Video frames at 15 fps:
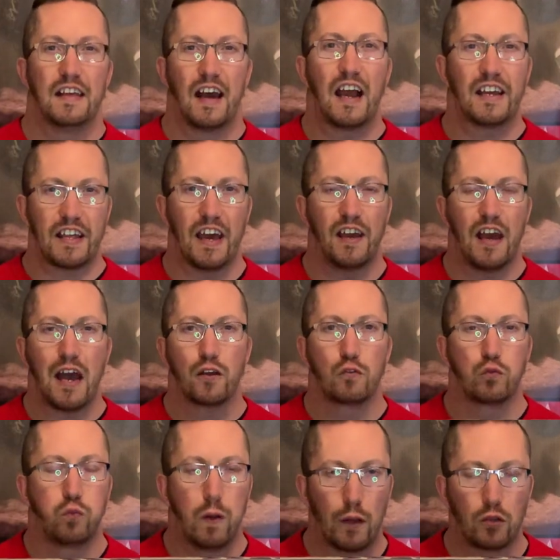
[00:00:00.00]
Hi there
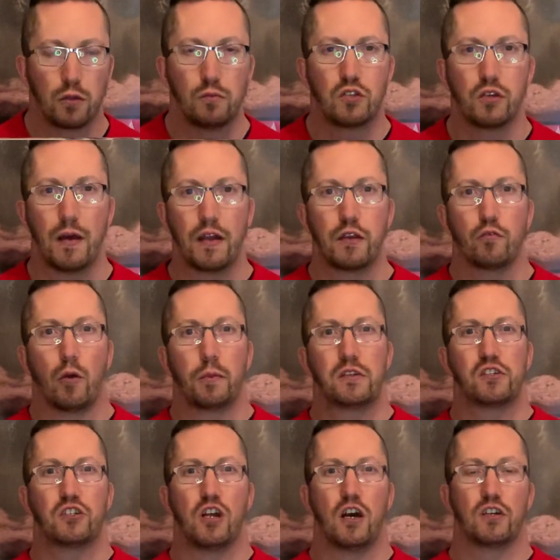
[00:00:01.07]
and welcome to Andy
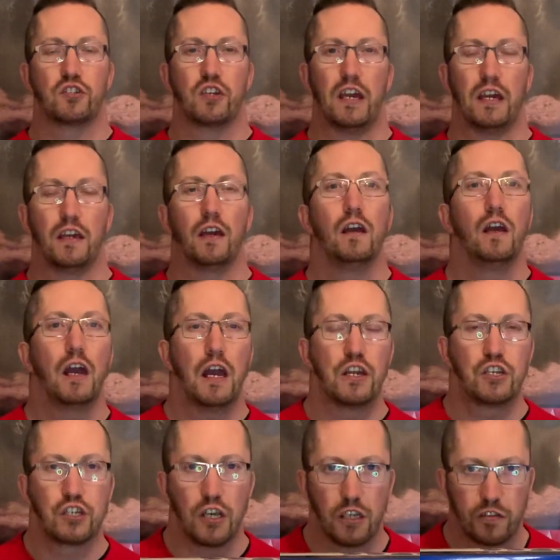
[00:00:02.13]
Robinson RC and
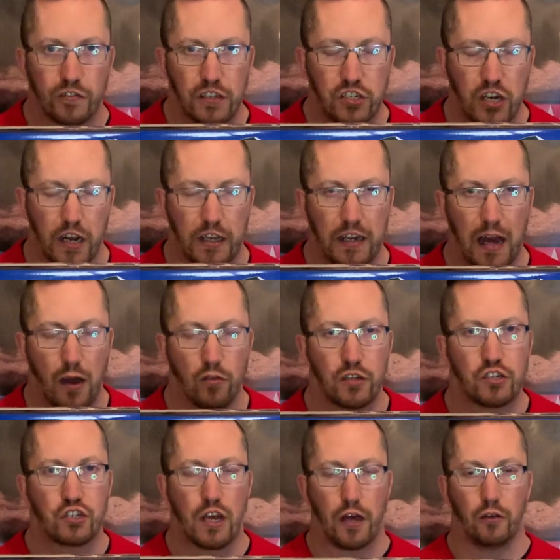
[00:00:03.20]
cheers for checking out the
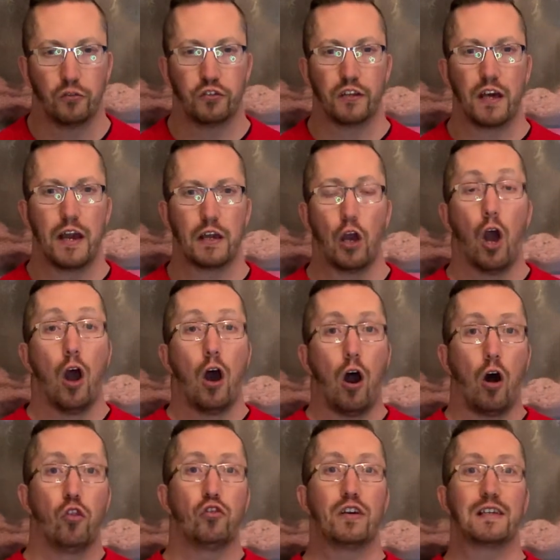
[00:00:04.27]
channel today.
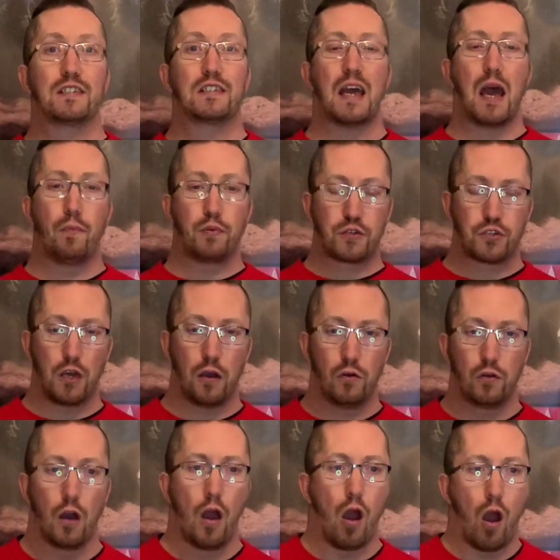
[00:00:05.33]
On this
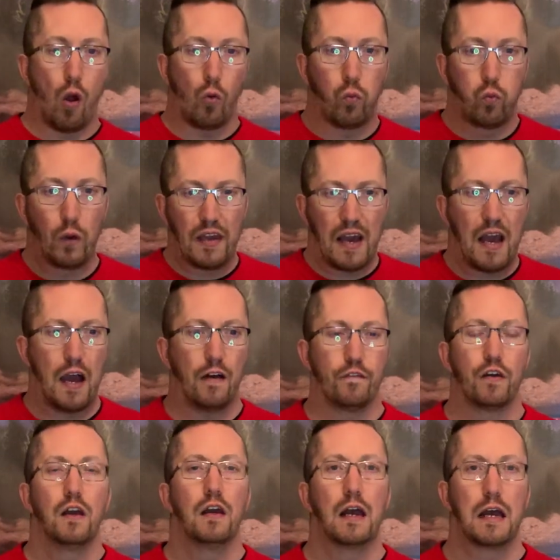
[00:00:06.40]
episode we have
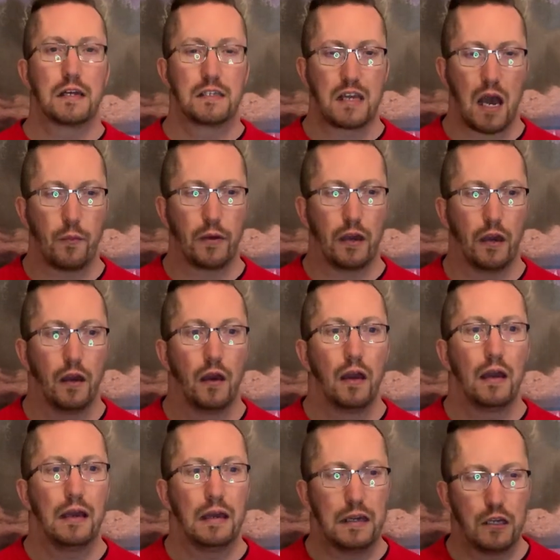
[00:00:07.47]
a Tamiya
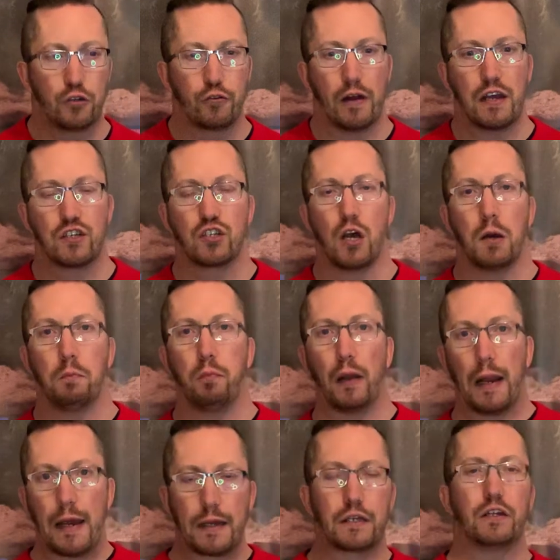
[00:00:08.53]
Egress
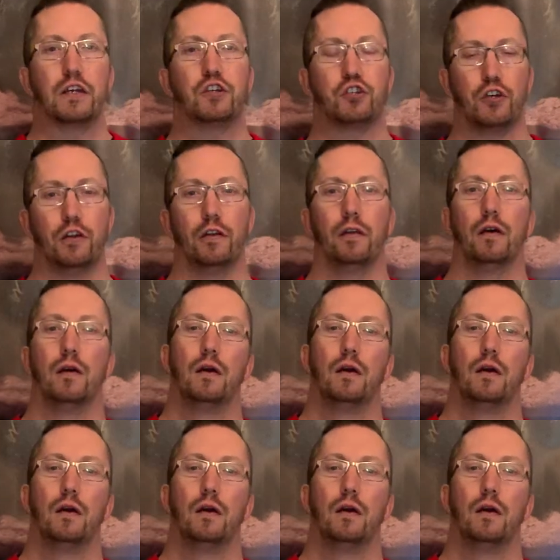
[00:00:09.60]
Black Edition.